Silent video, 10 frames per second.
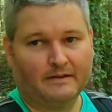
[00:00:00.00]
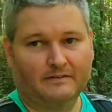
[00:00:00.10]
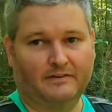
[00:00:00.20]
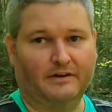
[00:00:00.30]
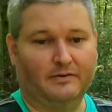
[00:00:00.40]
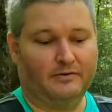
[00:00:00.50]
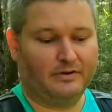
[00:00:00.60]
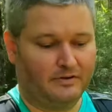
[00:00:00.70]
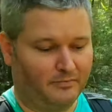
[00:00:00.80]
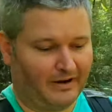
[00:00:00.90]
so
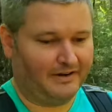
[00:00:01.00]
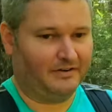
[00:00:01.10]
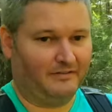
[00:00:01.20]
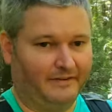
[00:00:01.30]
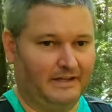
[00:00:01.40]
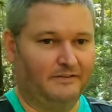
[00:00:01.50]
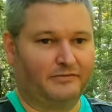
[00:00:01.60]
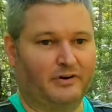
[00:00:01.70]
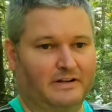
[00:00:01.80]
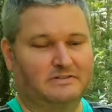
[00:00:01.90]
you probably hear the leaves
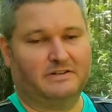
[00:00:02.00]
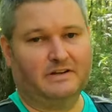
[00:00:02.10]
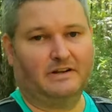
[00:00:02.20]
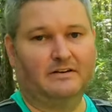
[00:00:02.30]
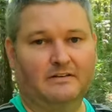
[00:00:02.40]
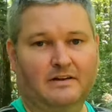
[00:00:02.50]
crunching and